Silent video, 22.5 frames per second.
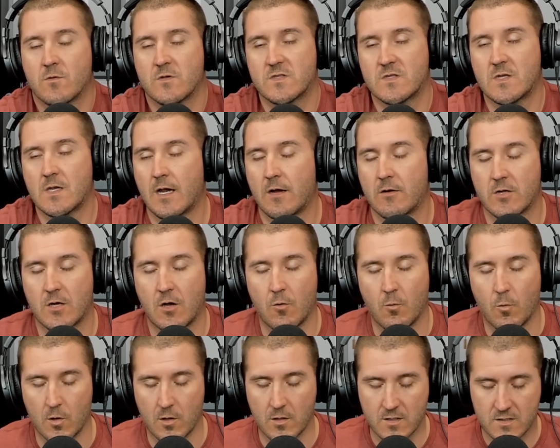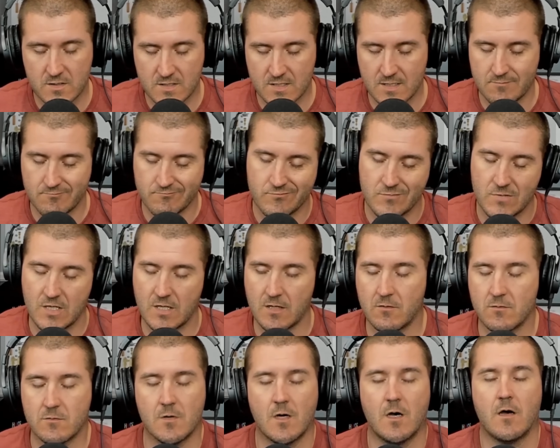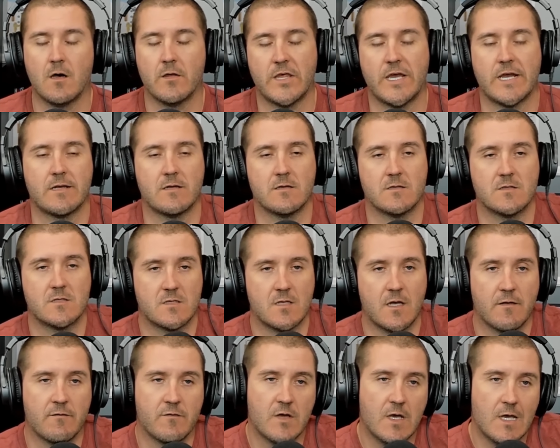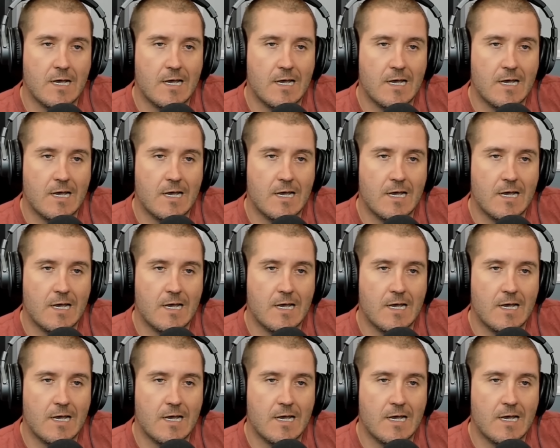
We'll see how it all works and, you know, all that good stuff.